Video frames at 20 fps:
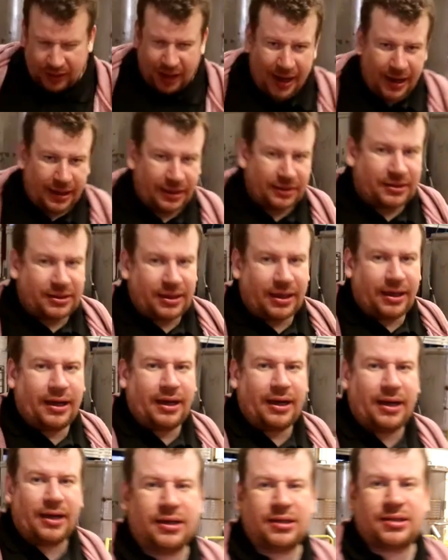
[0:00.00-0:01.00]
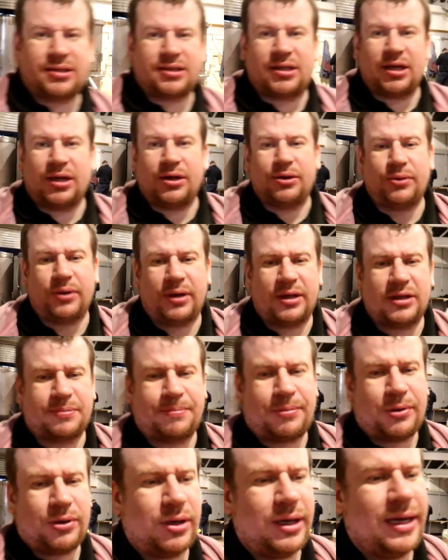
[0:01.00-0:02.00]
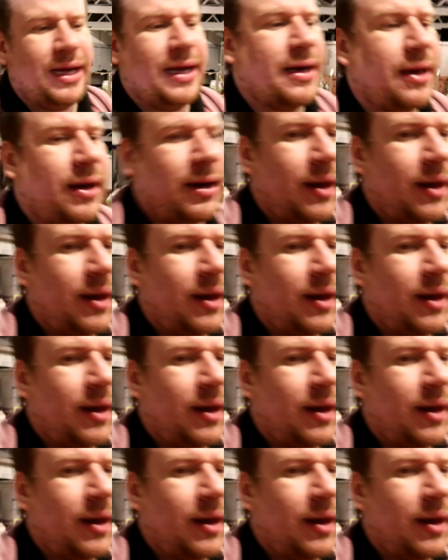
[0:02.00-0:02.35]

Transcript: and uh, Stu has brought in a